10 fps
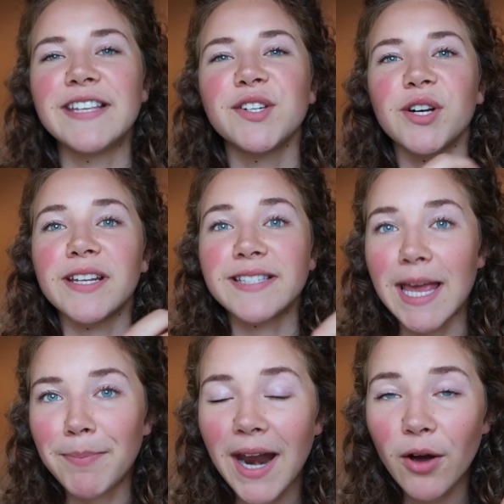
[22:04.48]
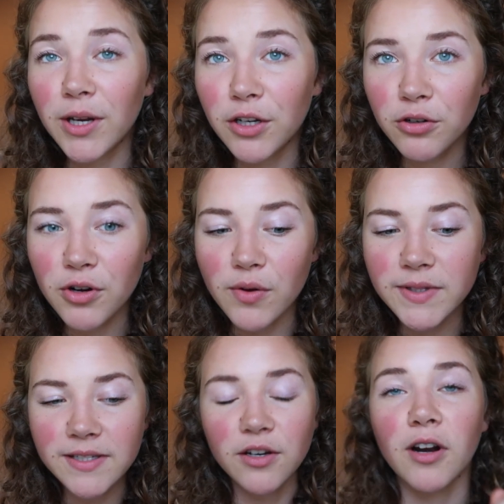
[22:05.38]
is you're gonna type it out in your
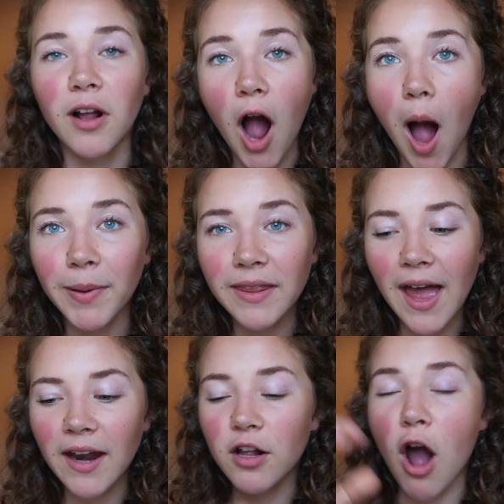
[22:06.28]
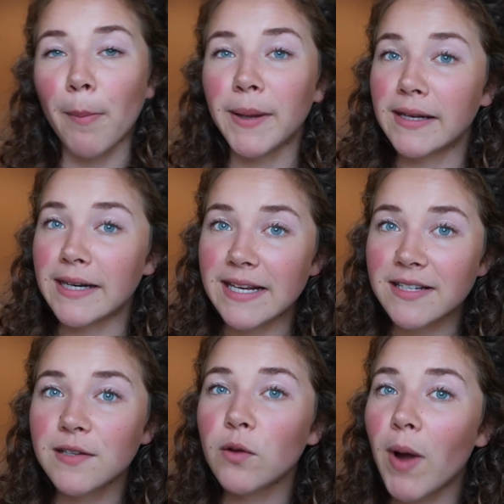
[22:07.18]
notes, you're gonna copy it
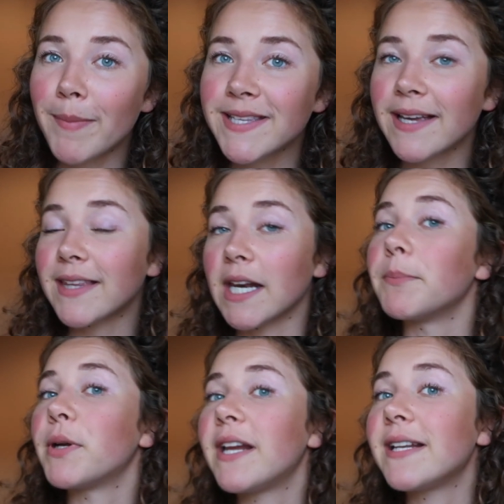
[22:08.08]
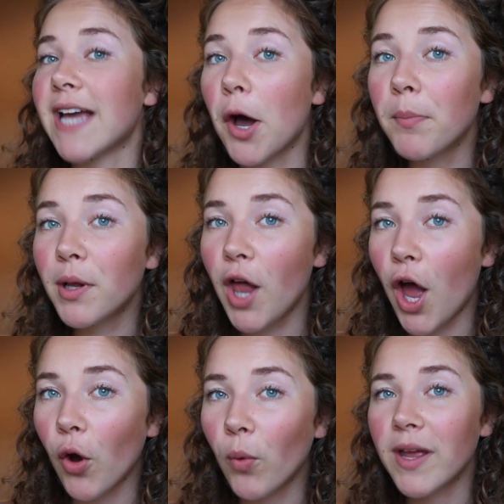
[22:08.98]
into the website that I'm putting down
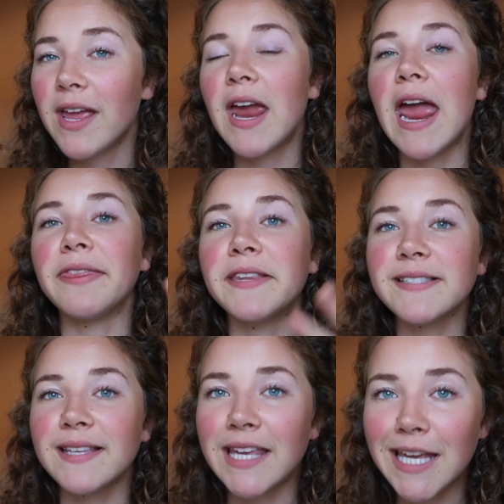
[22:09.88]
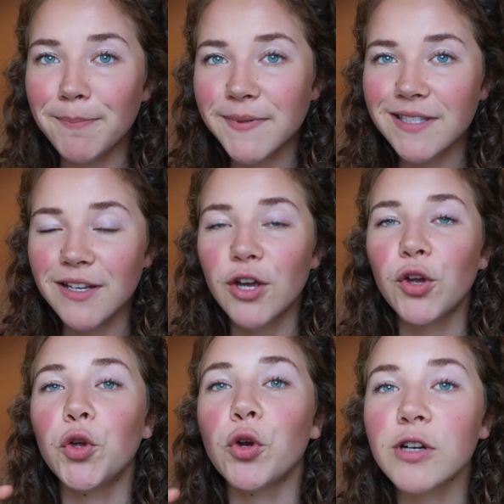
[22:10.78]
below, and this keeps
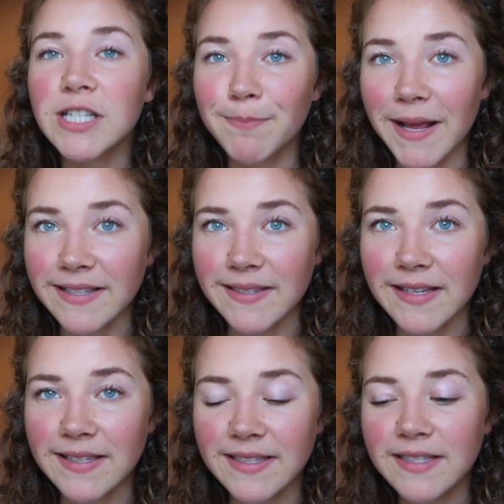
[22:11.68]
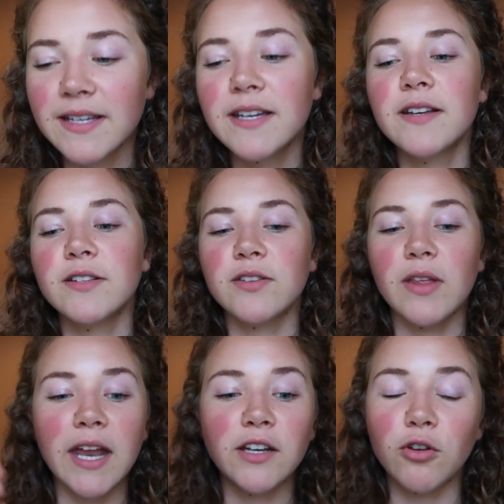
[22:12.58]
your spaces. So
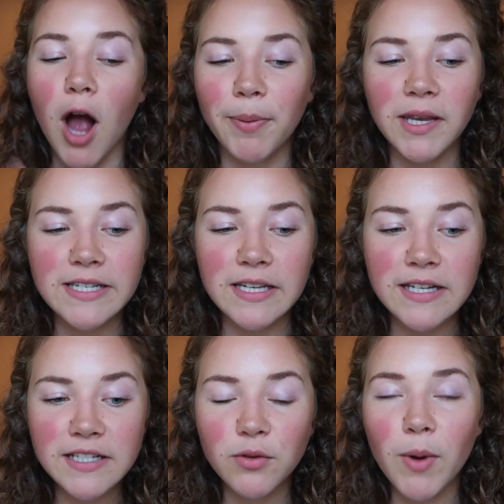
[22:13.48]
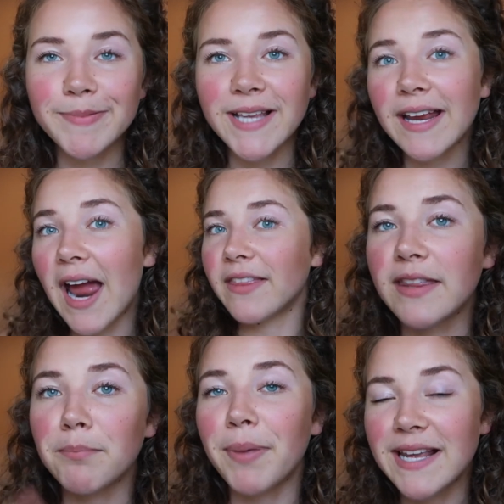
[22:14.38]
then you copy it into the website
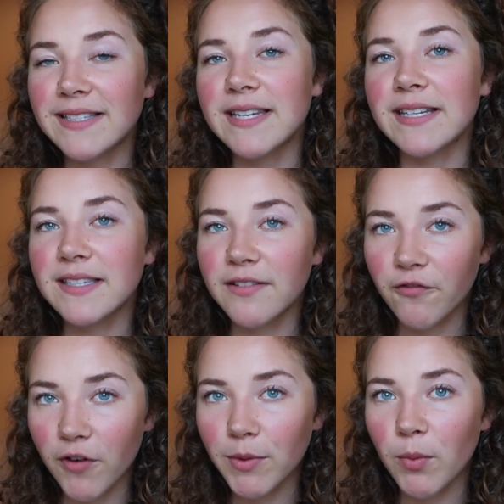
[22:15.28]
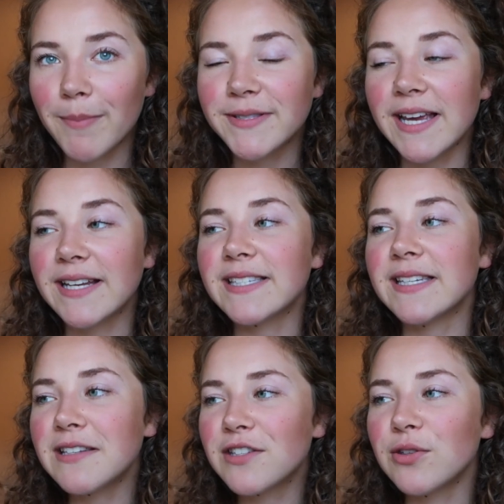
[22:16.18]
and then paste it from the website
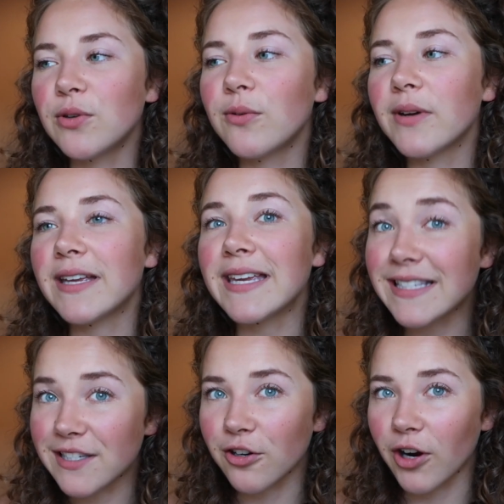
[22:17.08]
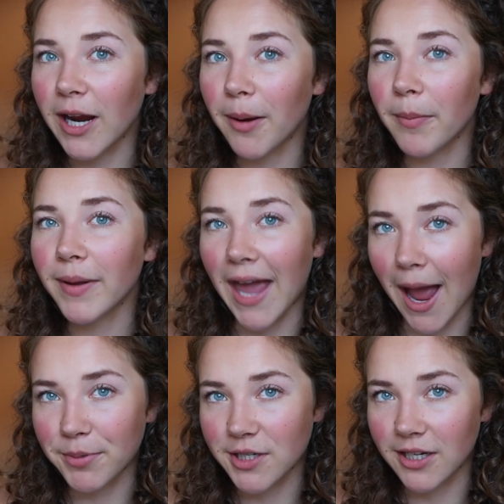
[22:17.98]
into Instagram
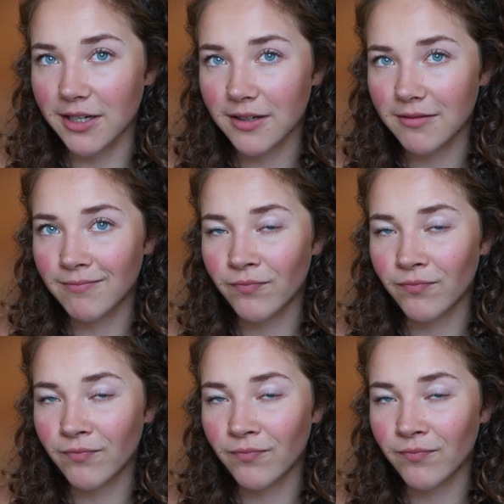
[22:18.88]
caption,